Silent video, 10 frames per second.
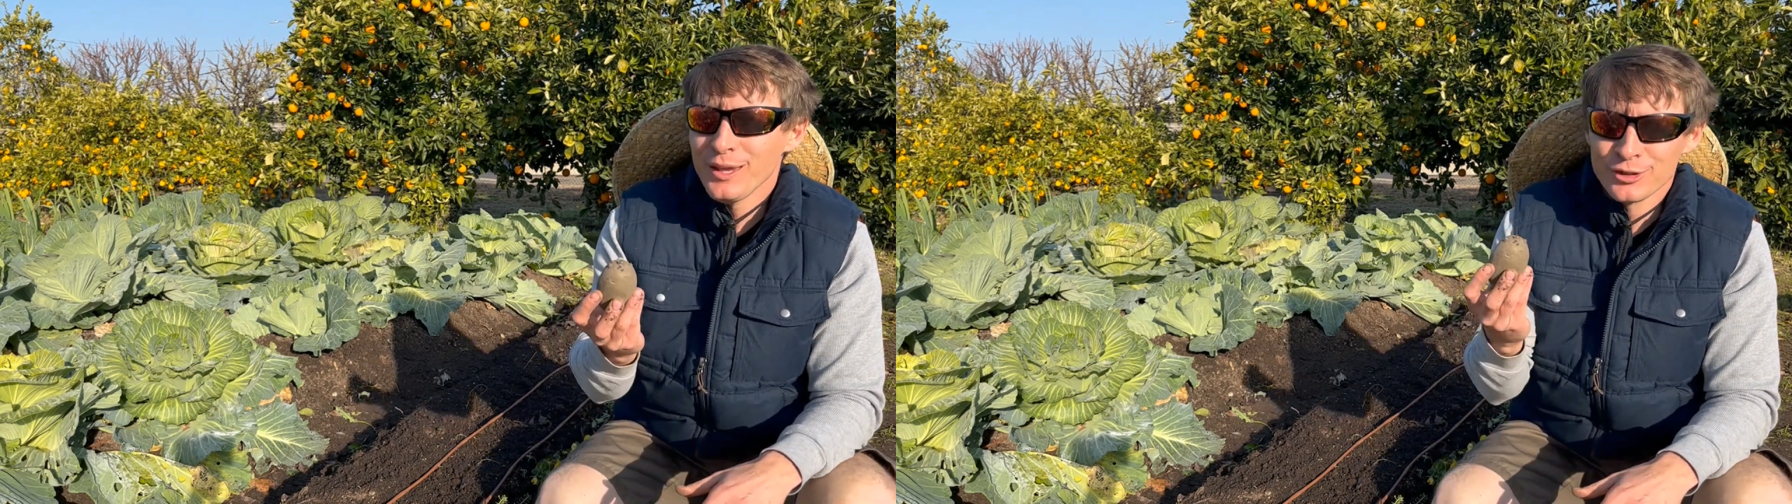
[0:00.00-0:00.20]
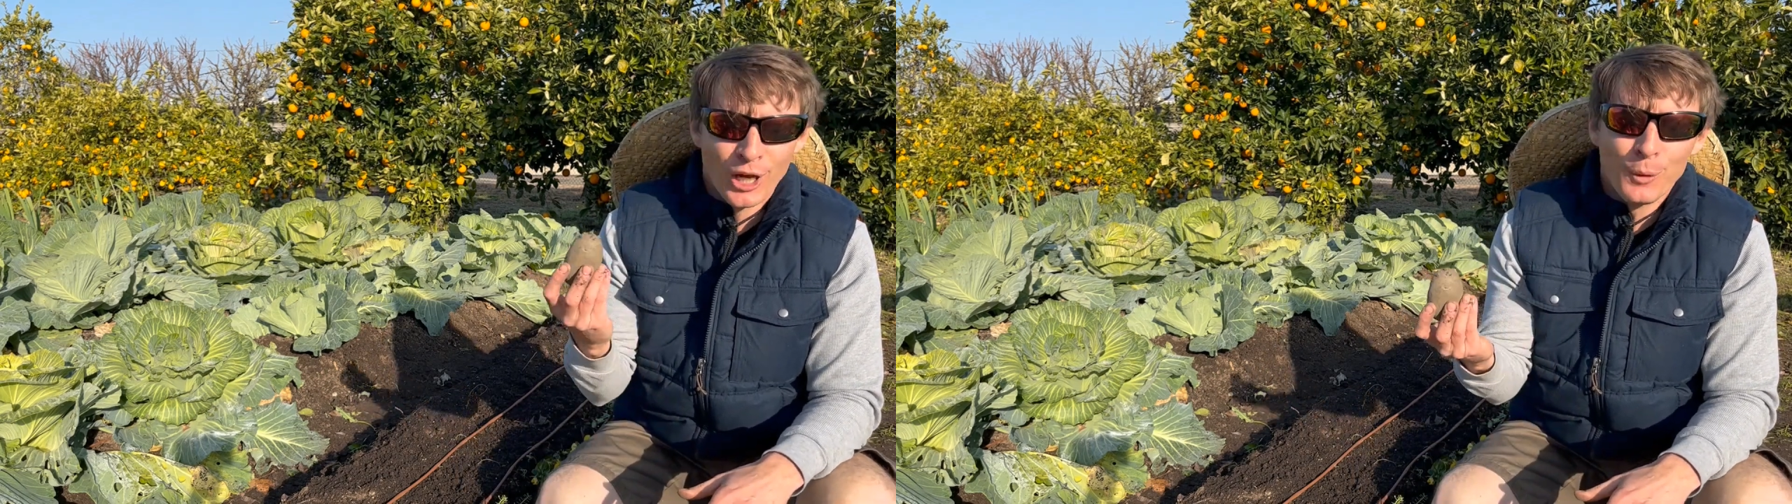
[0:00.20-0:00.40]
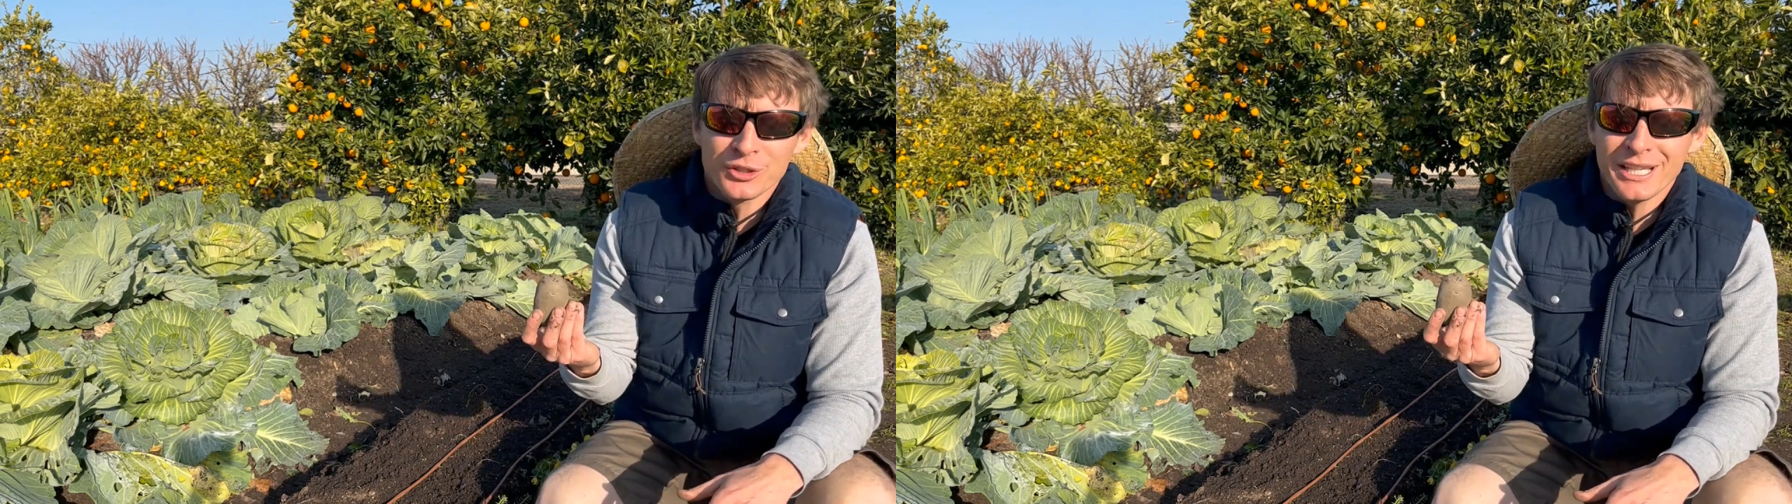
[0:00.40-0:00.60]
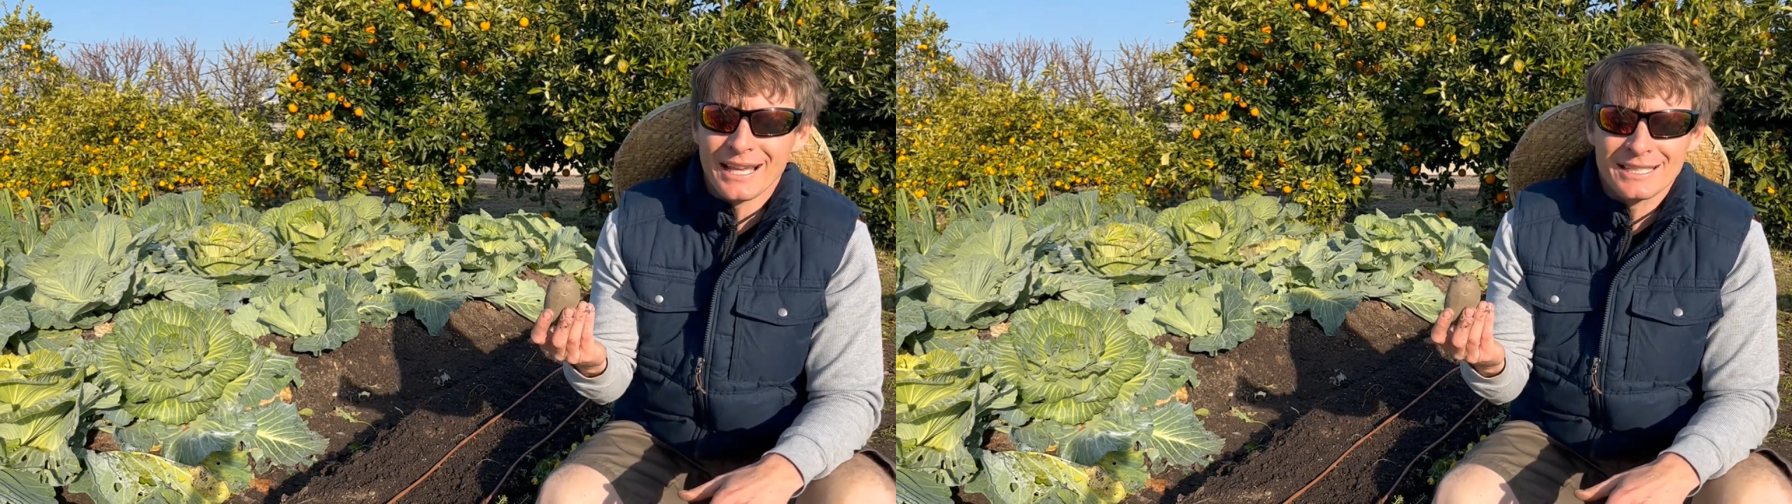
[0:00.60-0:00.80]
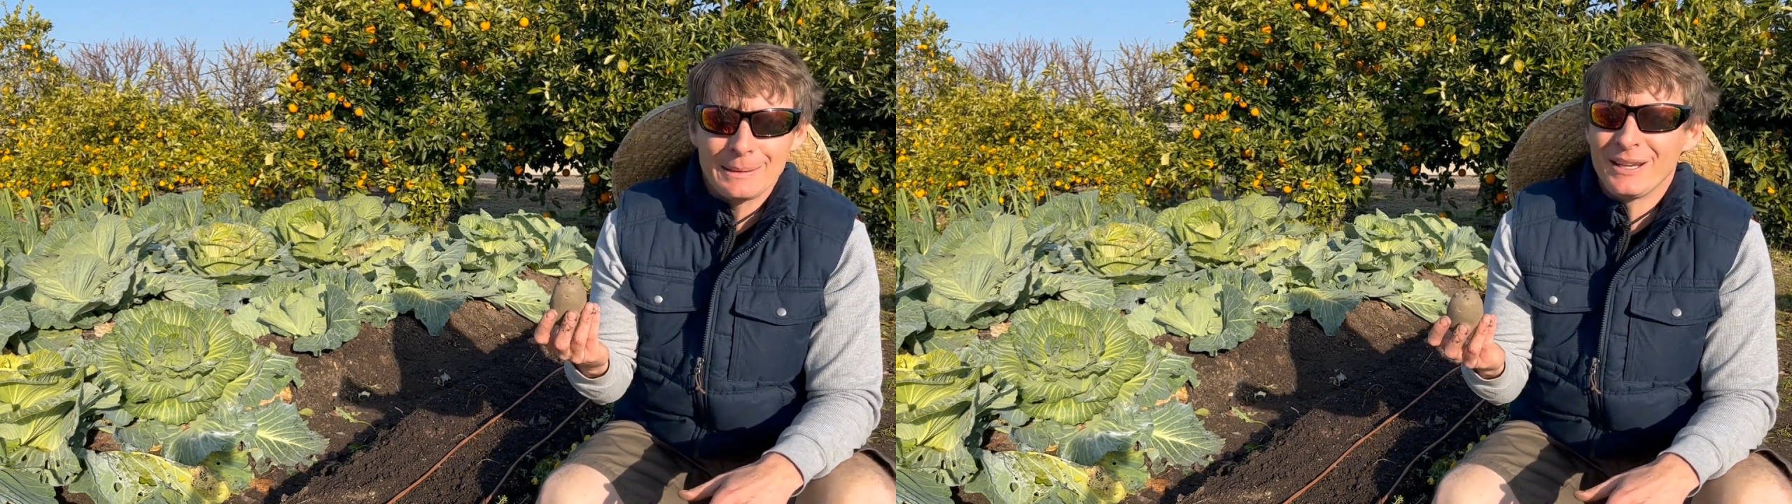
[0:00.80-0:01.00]
so we'll
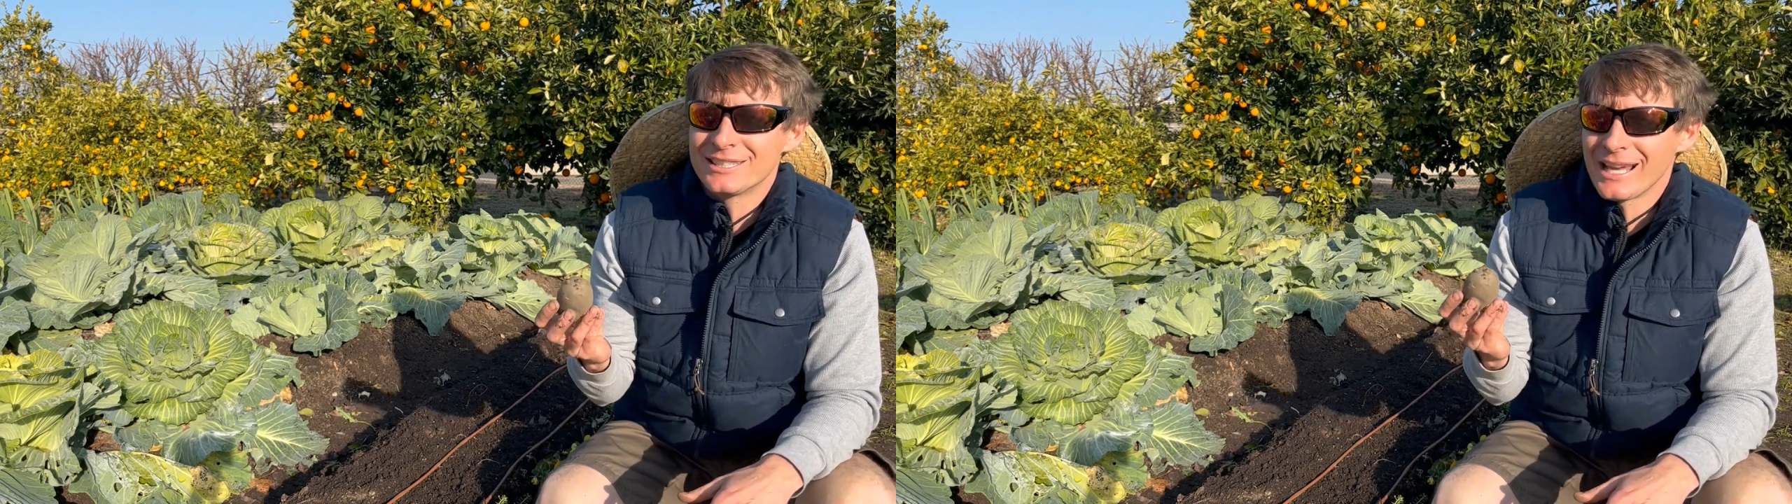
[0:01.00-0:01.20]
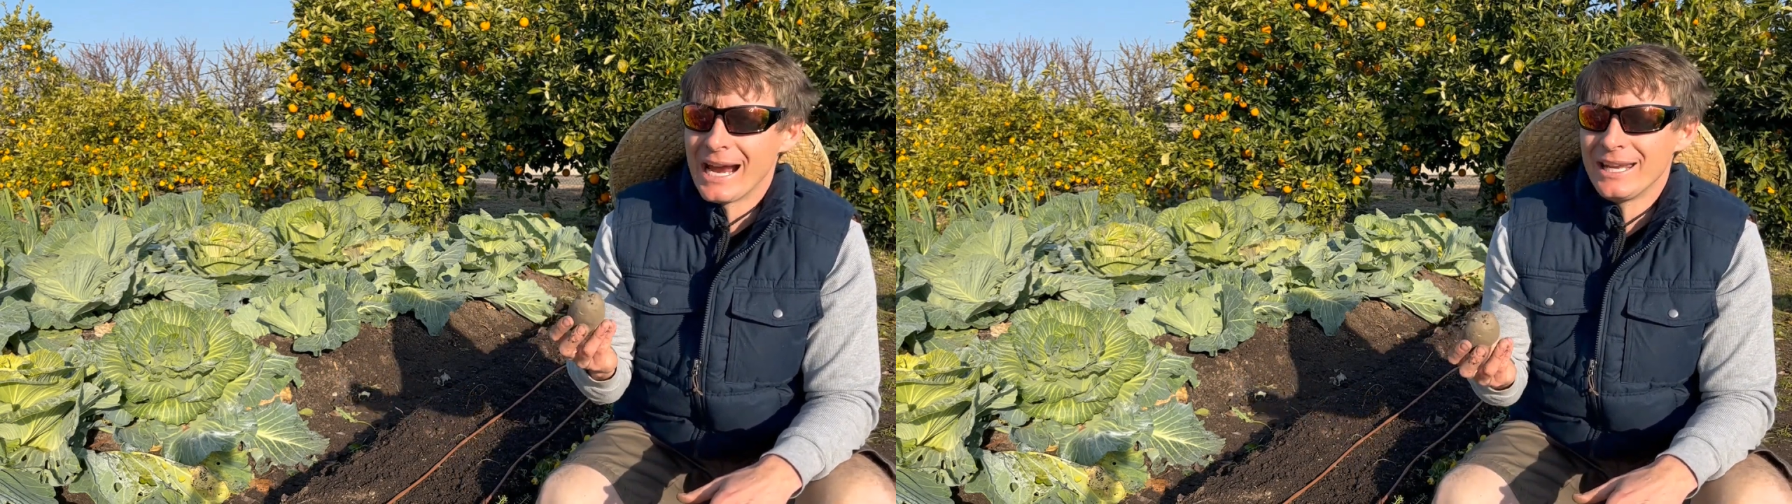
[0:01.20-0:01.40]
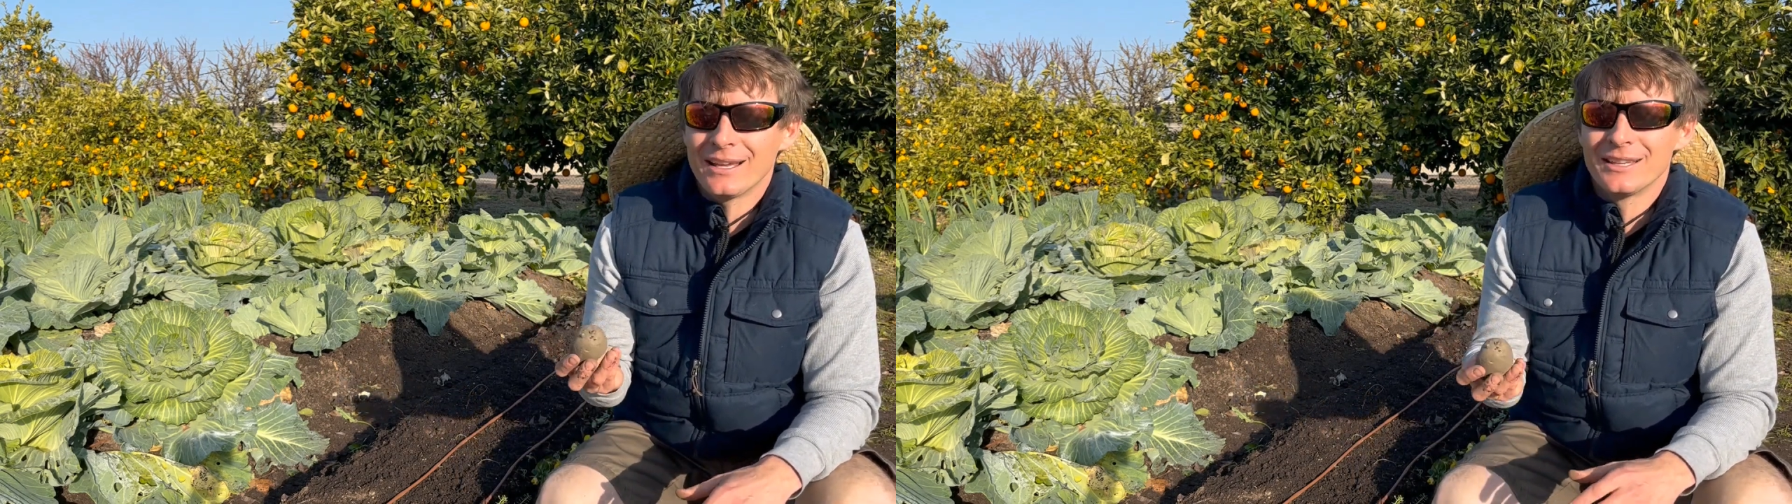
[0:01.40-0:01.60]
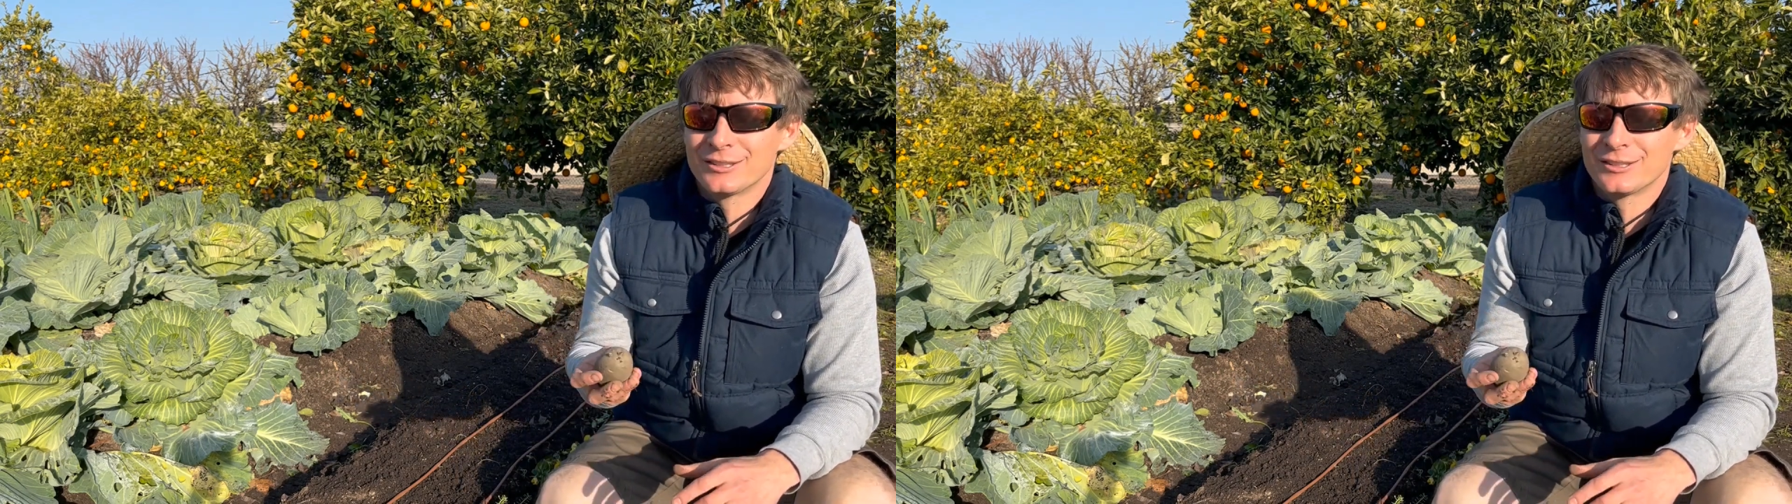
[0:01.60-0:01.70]
see. It's gonna be exciting.